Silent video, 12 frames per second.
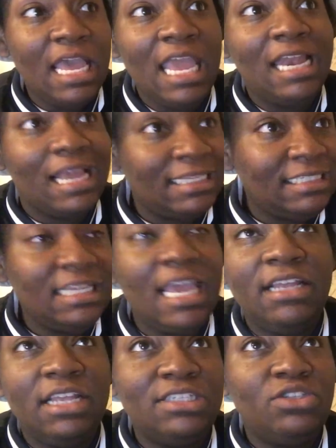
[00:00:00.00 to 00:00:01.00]
And I
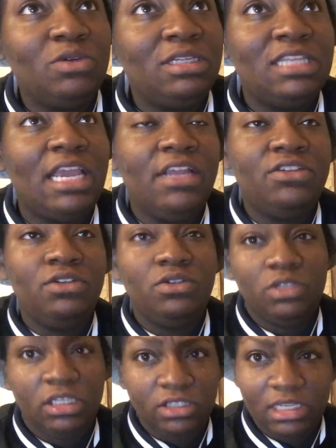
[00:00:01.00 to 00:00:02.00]
said, as soon as they
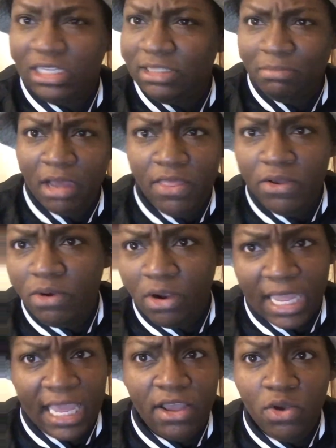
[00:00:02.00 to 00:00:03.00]
introduced us to his mother
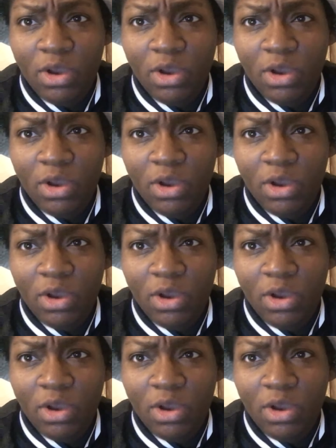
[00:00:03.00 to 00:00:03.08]
or aunt,